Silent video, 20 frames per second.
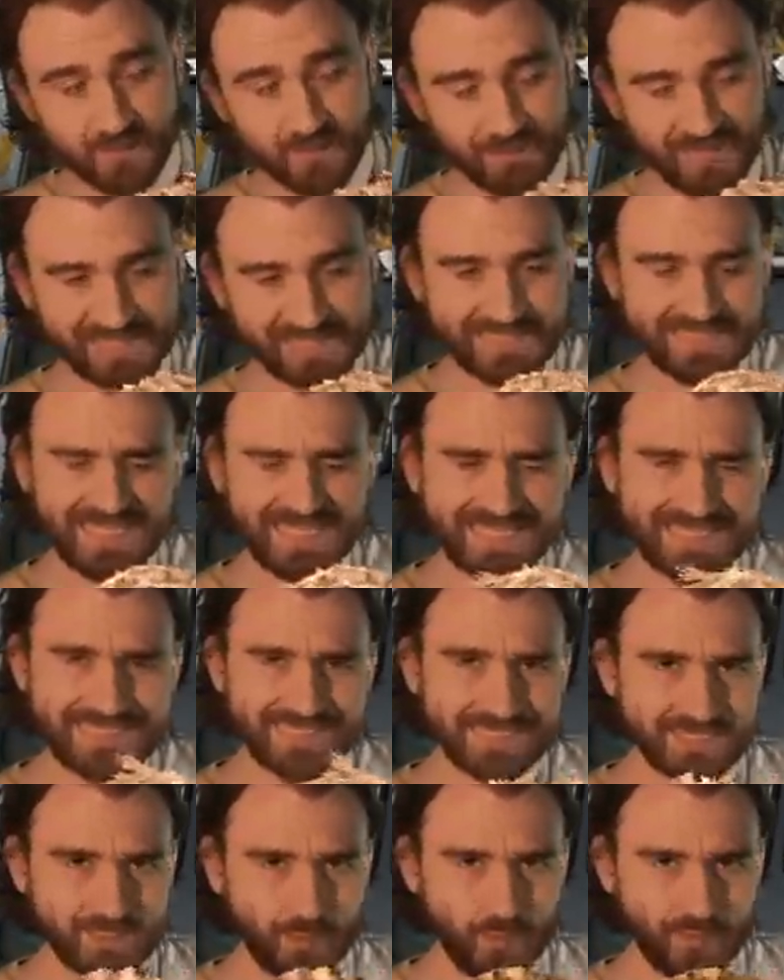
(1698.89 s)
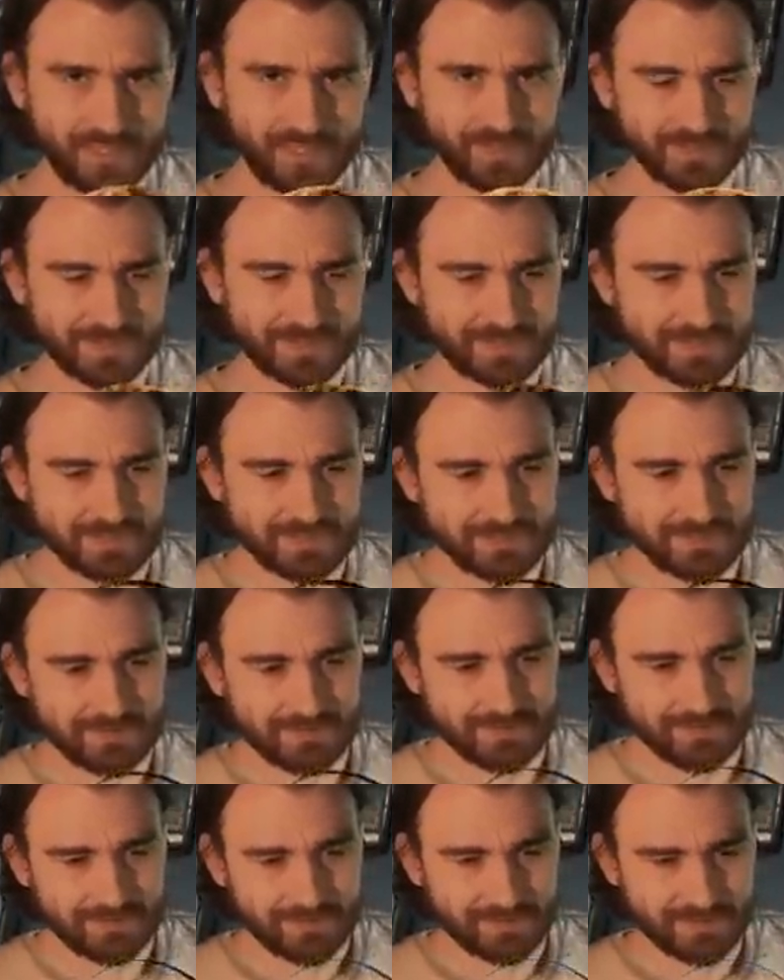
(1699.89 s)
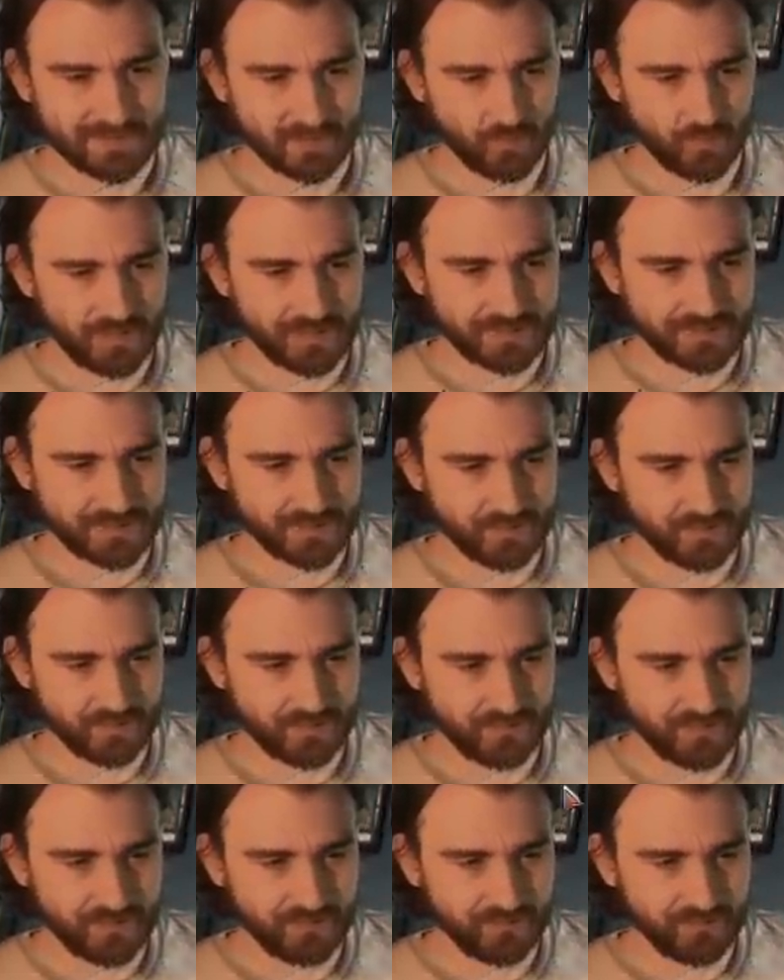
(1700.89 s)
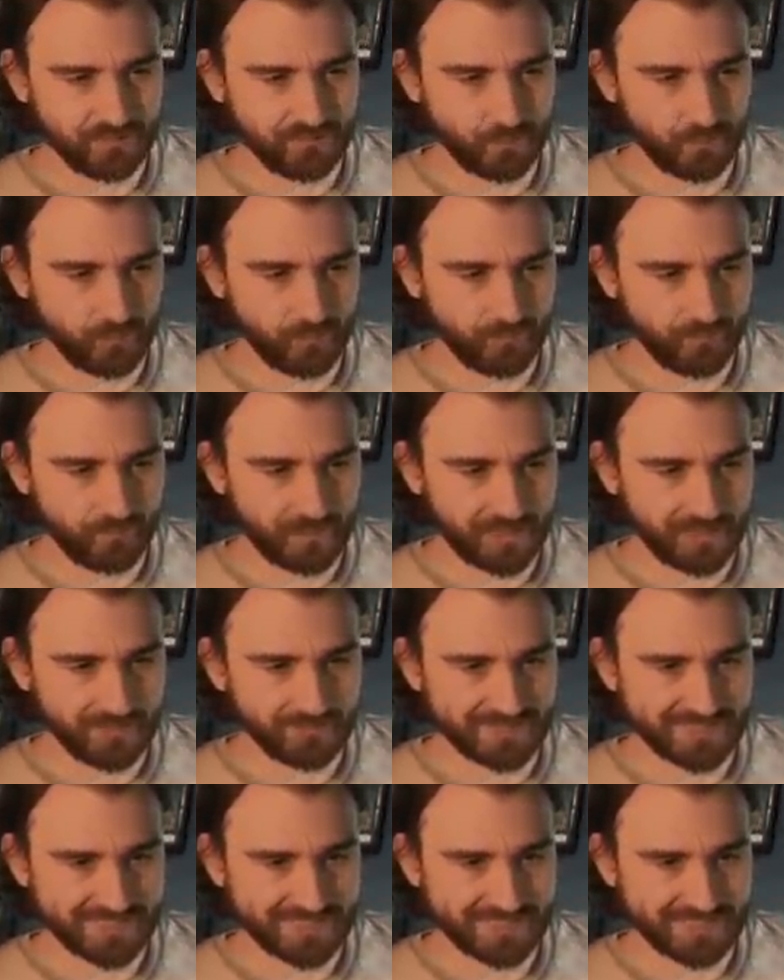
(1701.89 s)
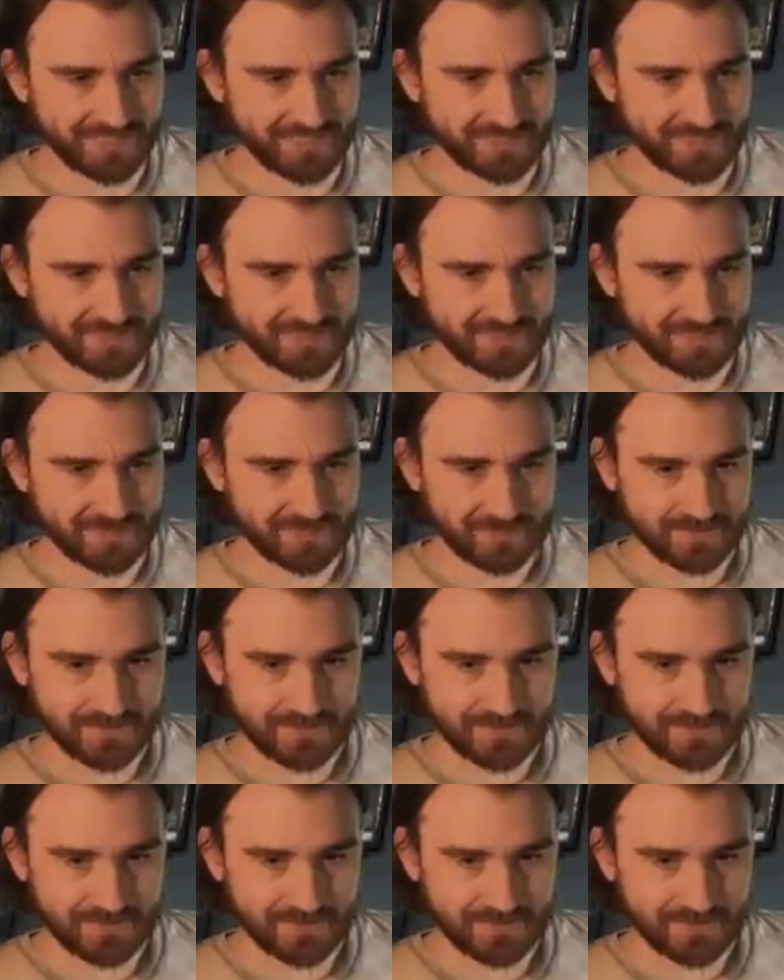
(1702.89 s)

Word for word: Now this deck is solid. The one, two, three, four, five, six.